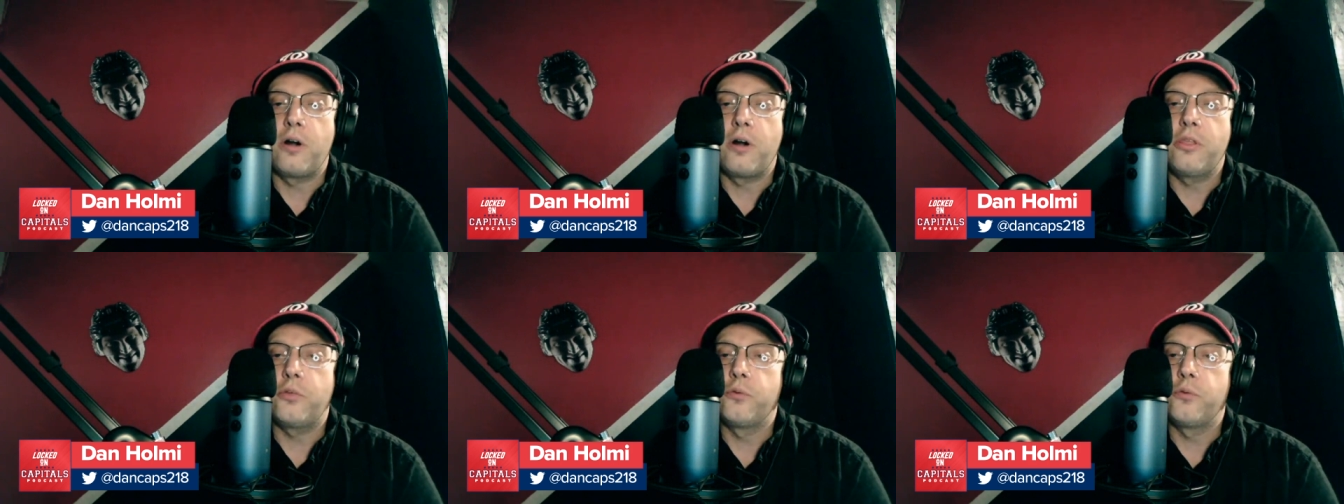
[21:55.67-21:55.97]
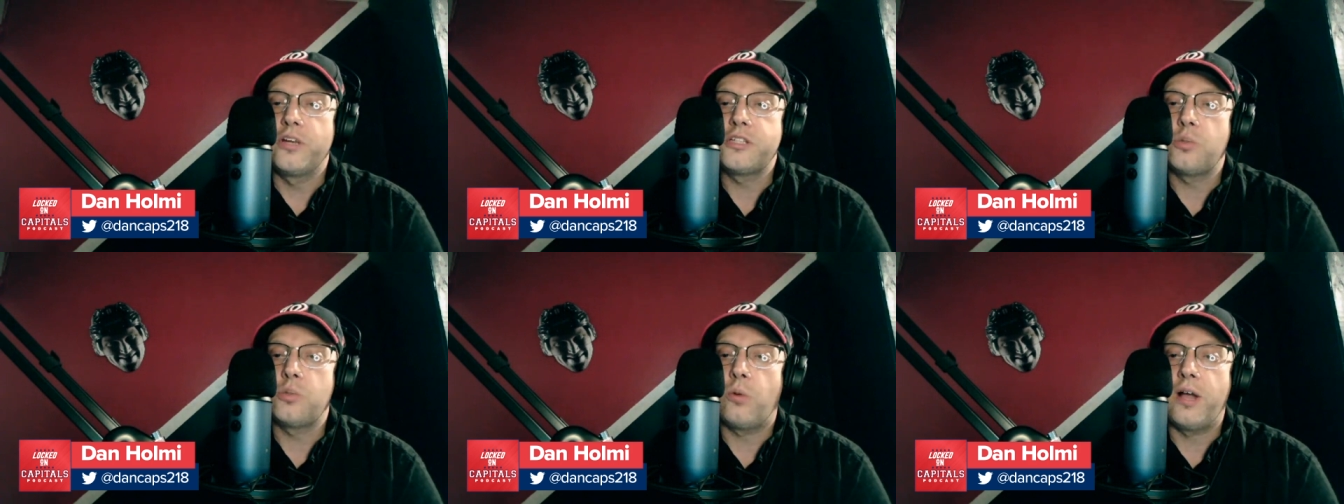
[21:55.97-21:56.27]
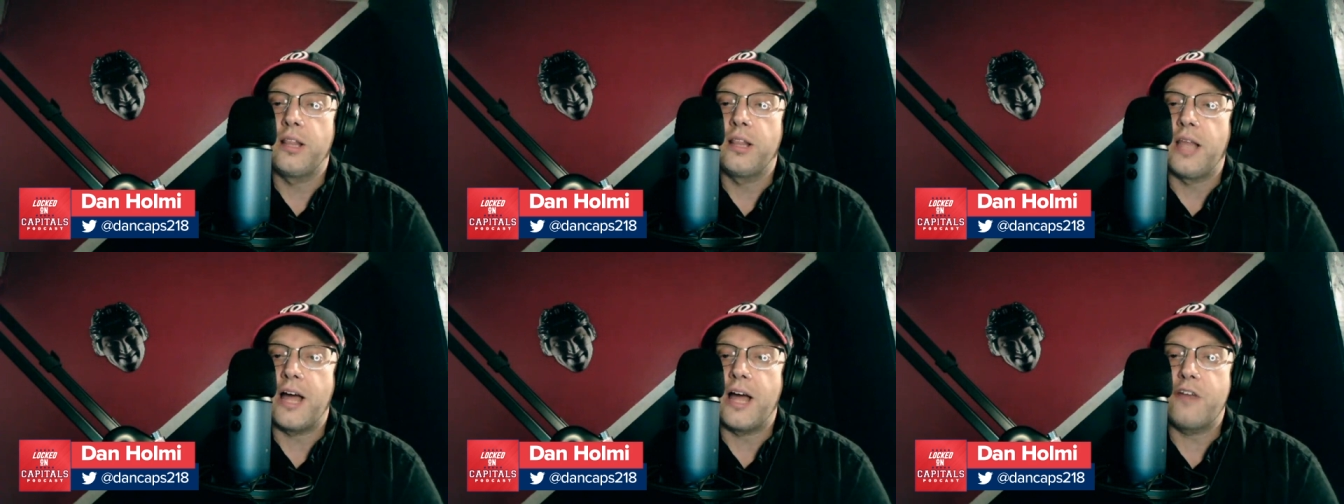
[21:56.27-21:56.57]
of the reason
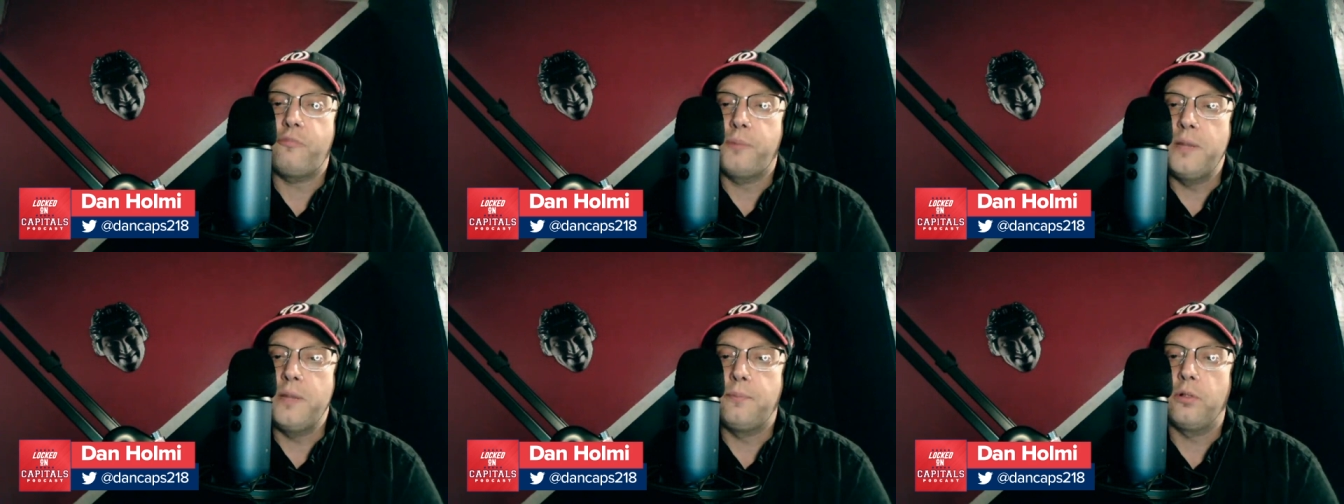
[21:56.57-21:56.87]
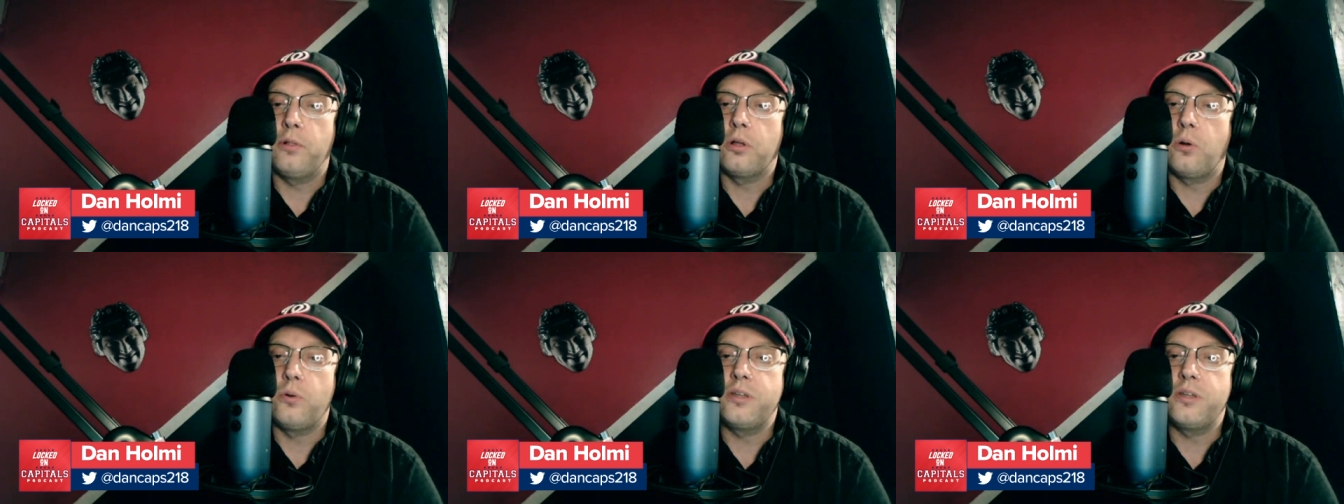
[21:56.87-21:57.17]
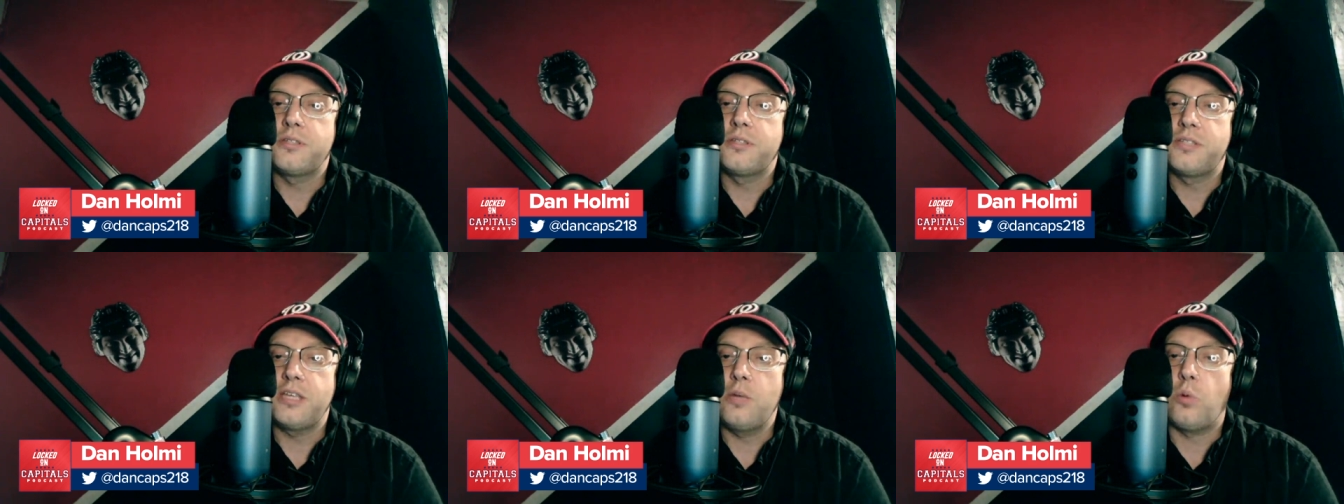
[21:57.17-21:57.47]
why a lot of people go
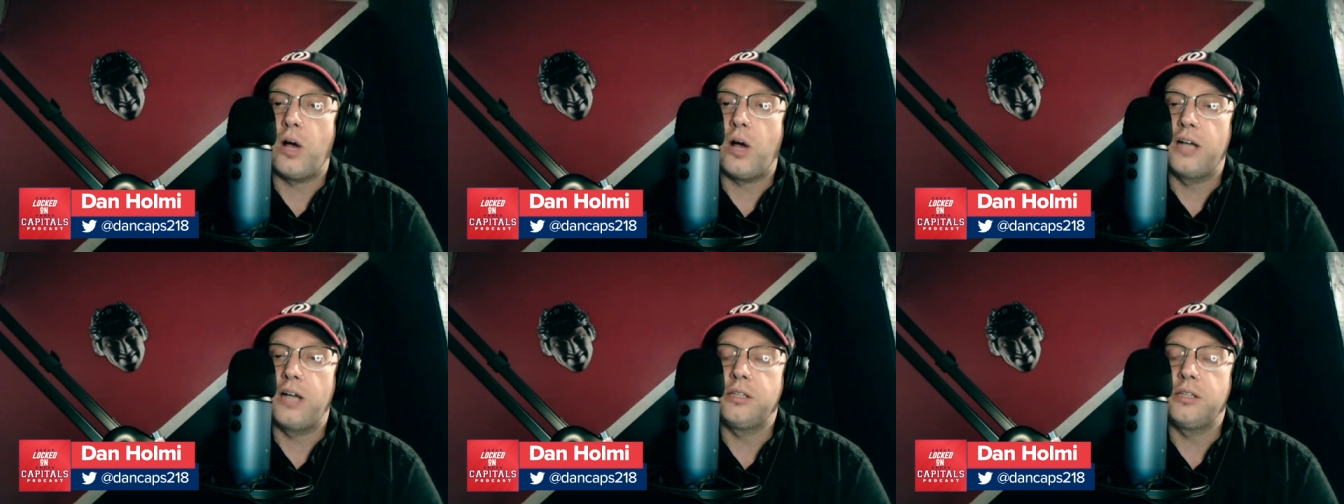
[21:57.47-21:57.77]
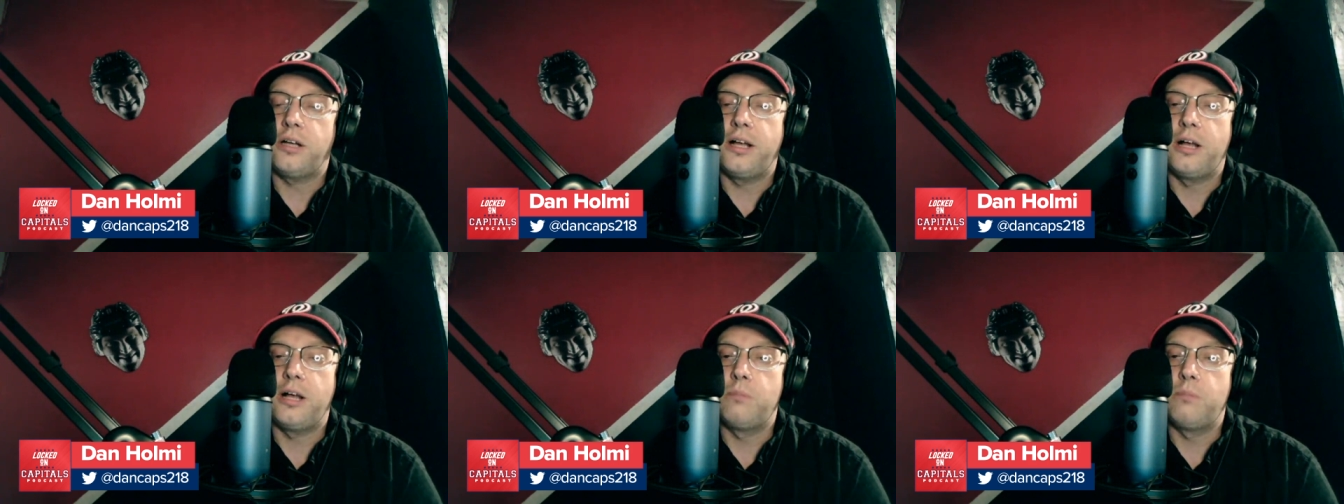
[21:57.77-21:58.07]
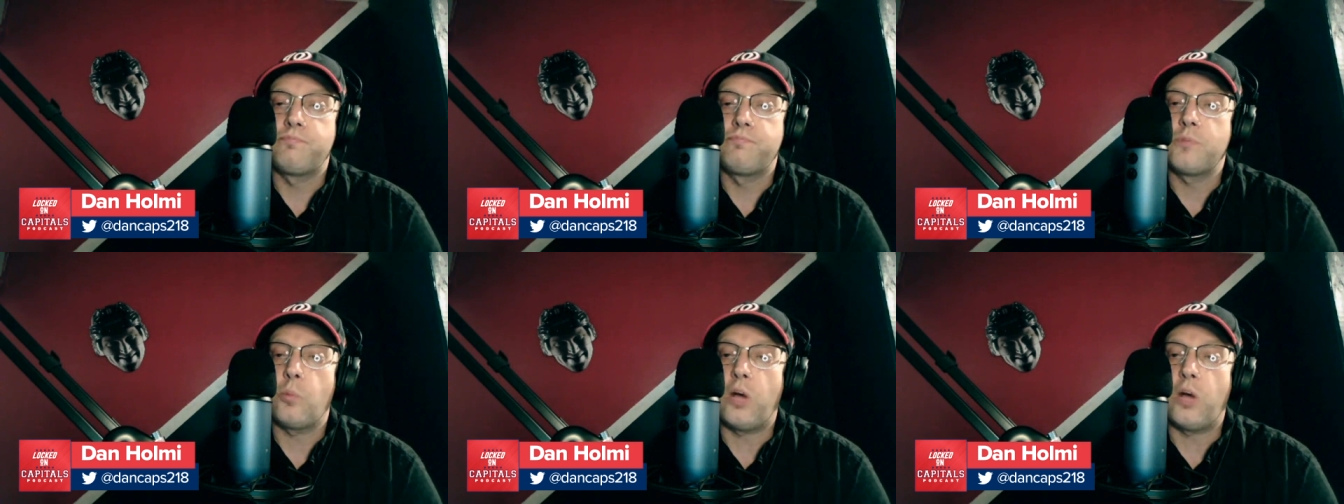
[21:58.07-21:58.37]
to see
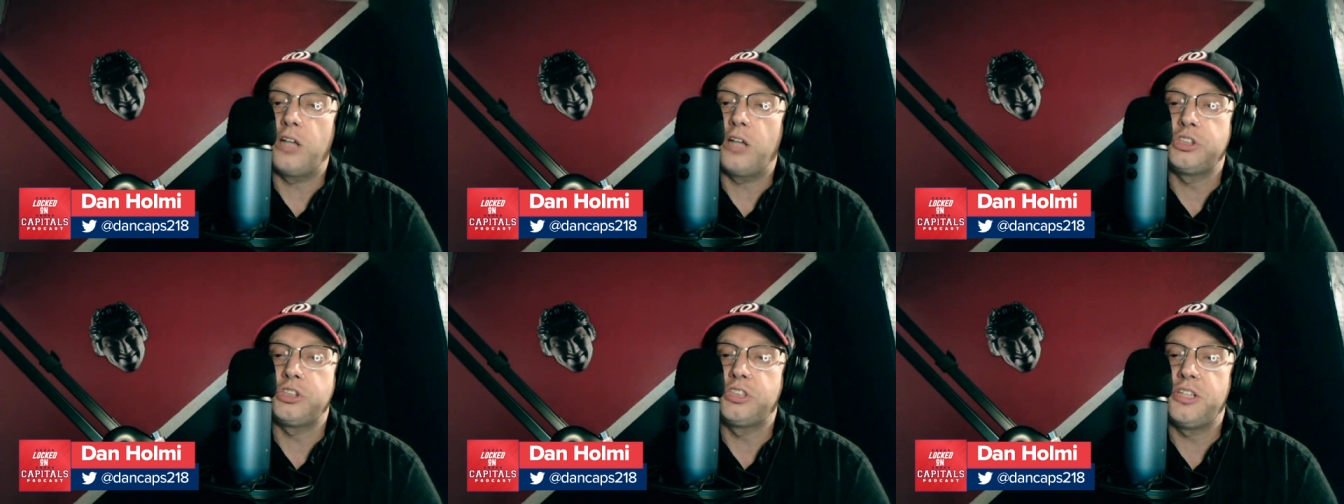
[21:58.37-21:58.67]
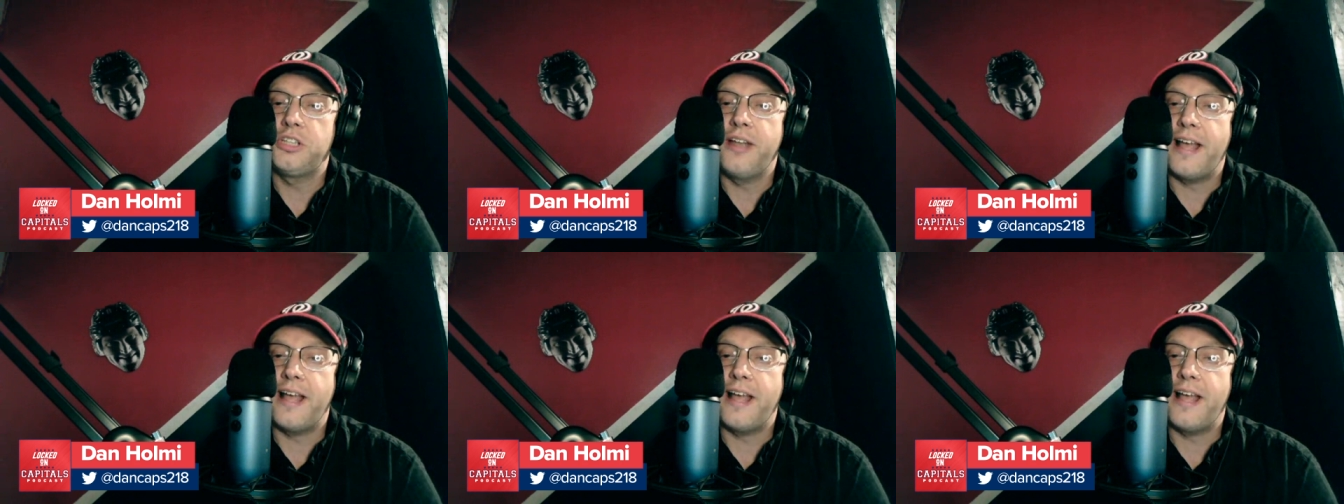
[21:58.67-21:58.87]
Washington